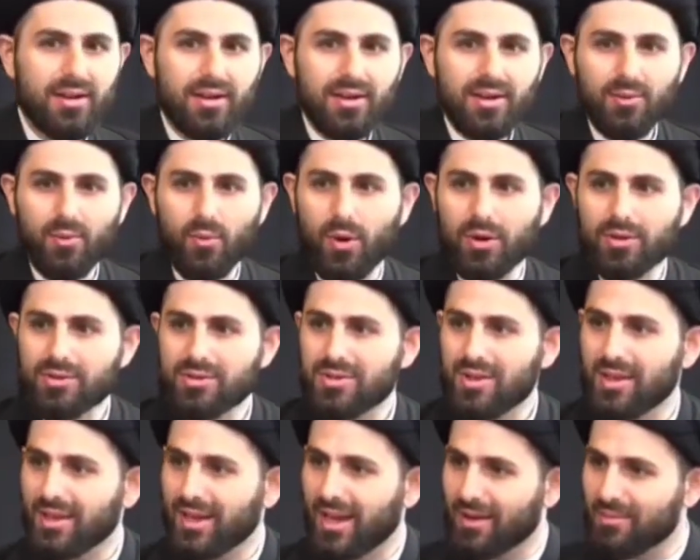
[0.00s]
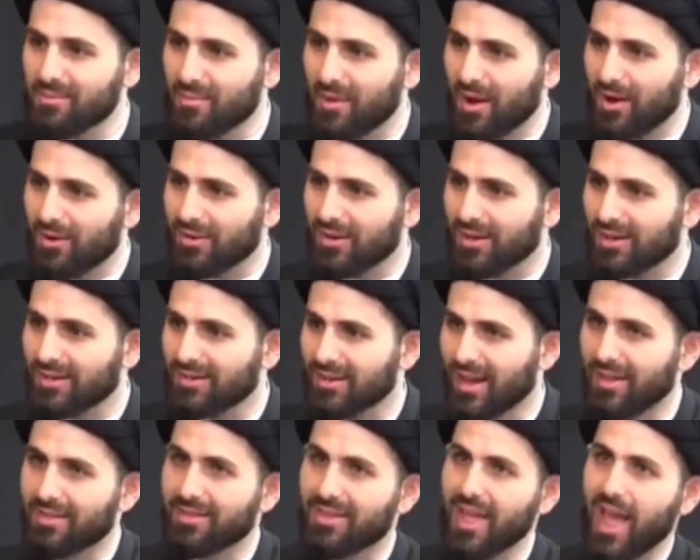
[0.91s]
Once they get married
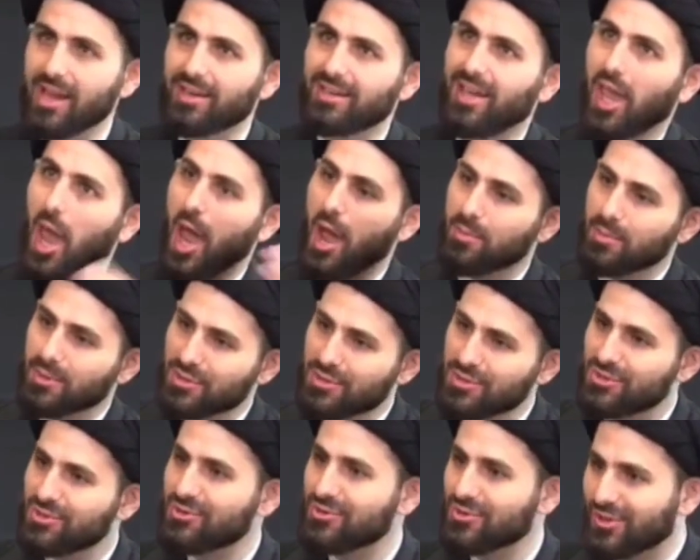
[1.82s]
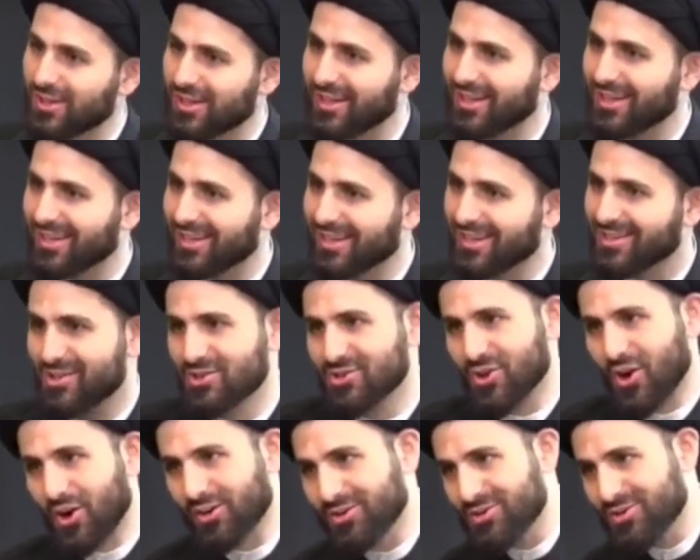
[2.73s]
and that chemistry
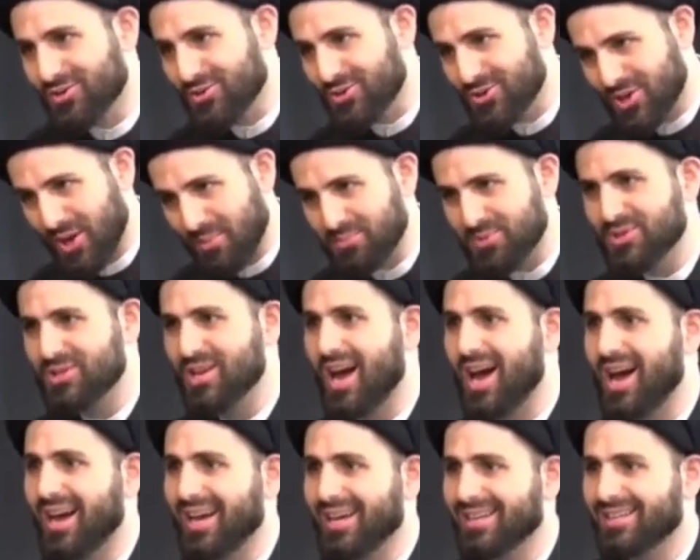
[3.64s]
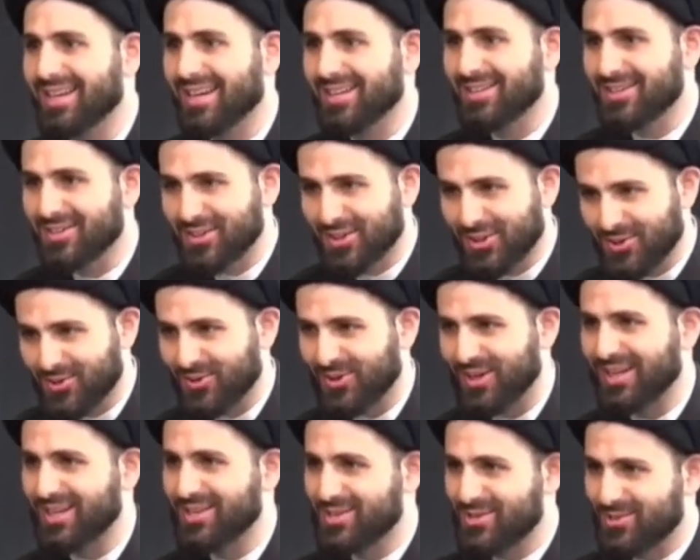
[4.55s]
starts to subside and
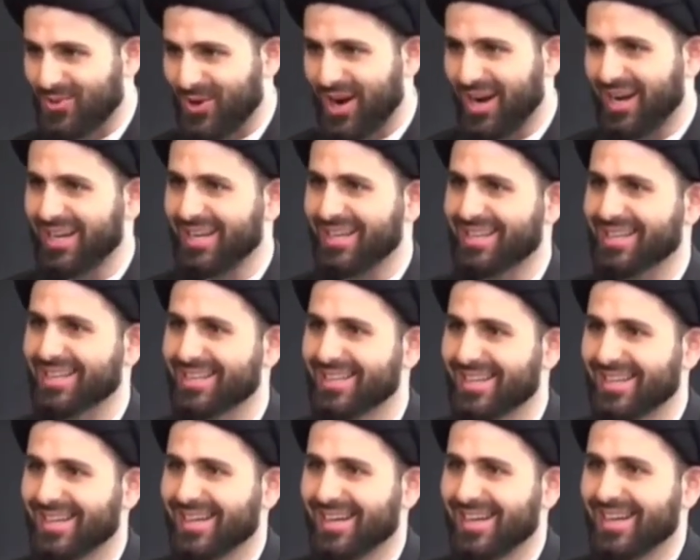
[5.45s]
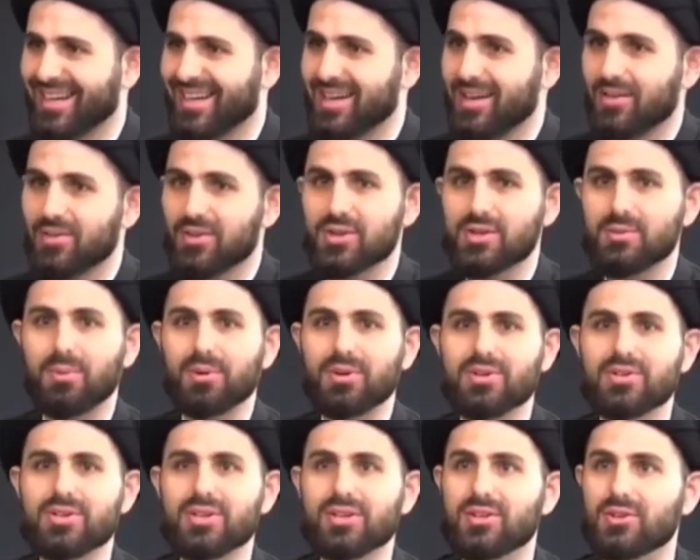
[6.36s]
decrease, right? This
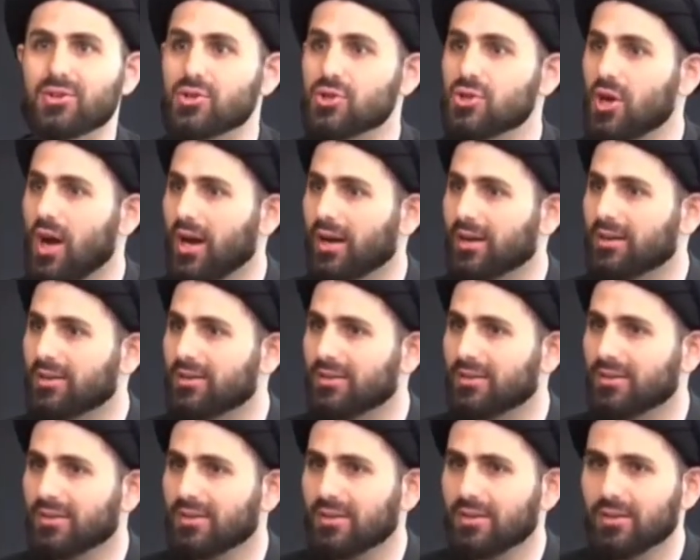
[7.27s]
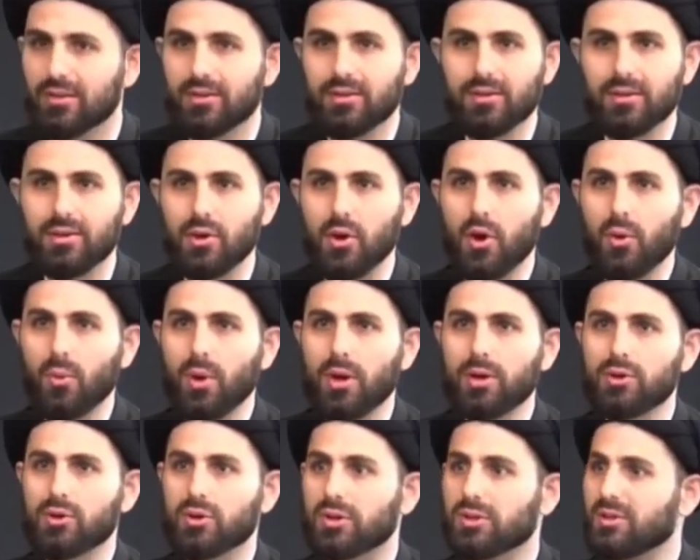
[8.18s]
person is shocked. You know what?
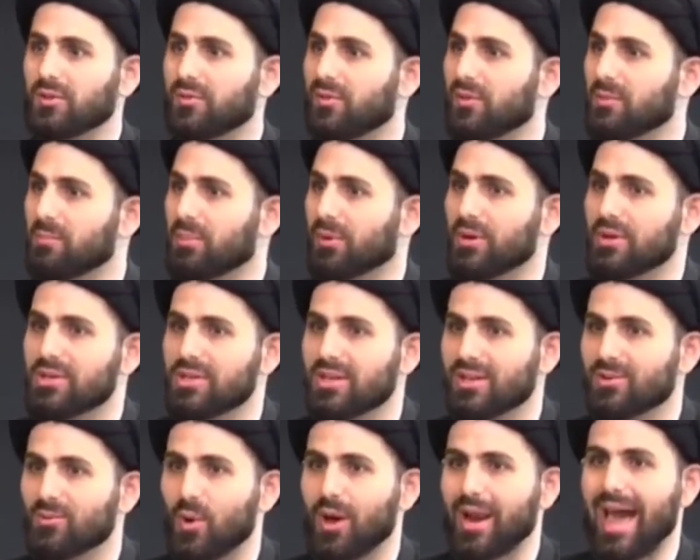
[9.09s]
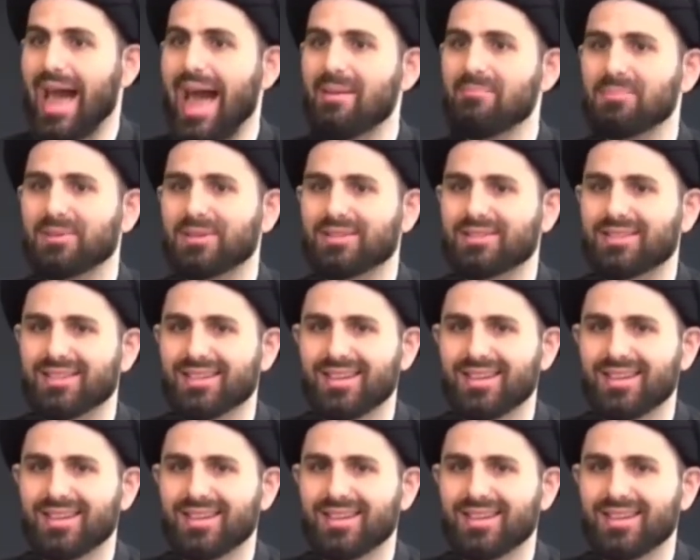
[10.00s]
You're a different person. What happened?